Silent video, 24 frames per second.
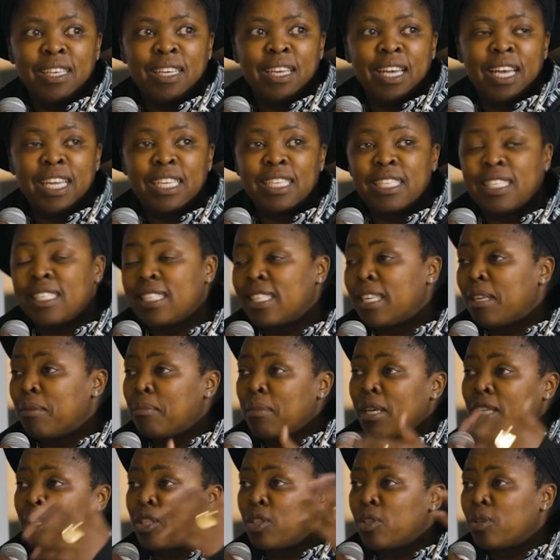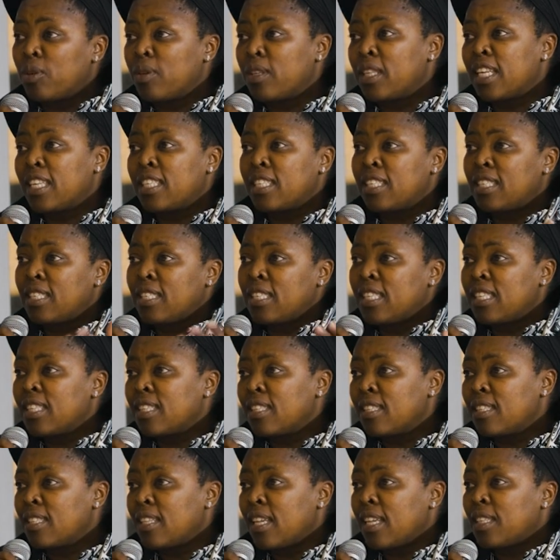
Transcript: and they make sure that this